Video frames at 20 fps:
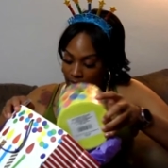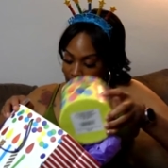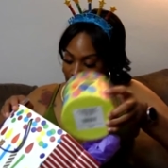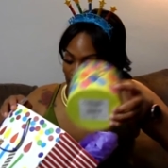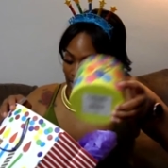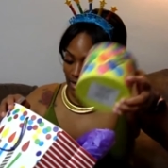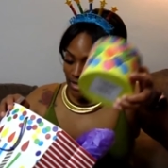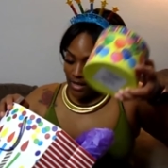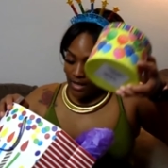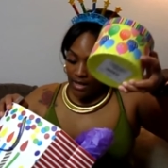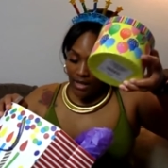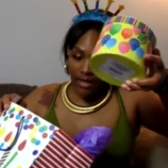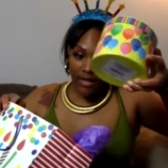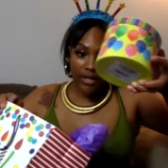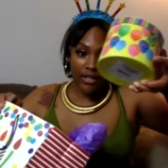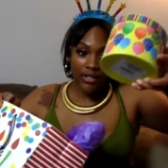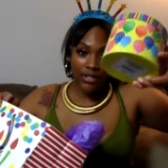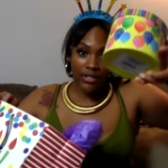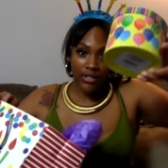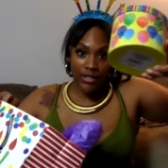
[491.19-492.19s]
Then
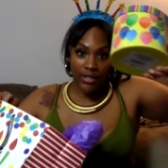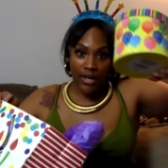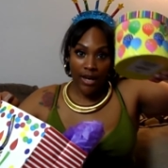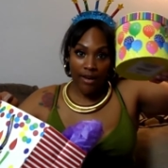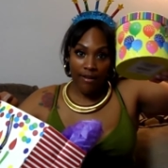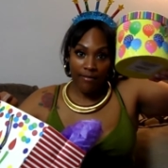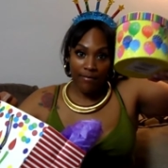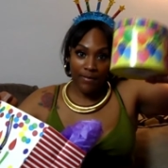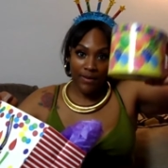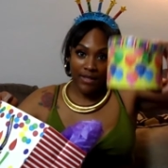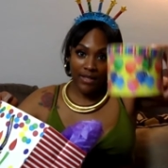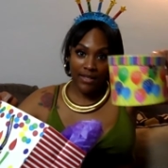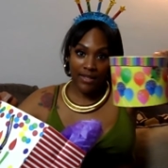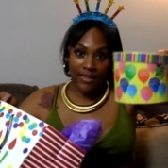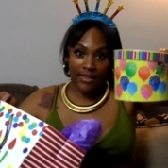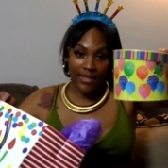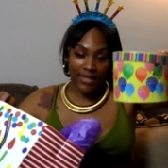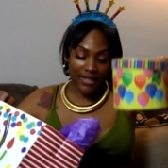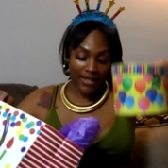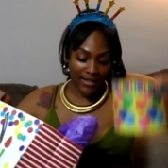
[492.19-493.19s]
she gave
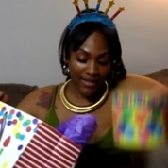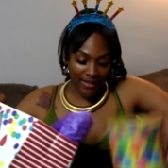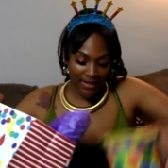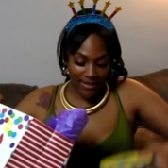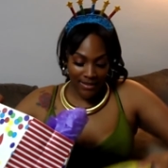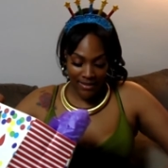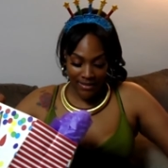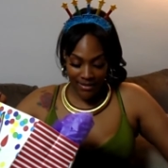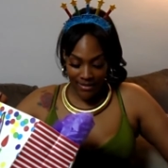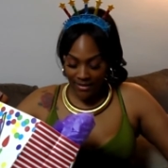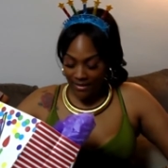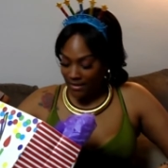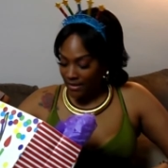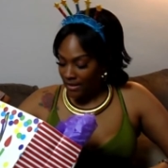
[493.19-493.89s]
me this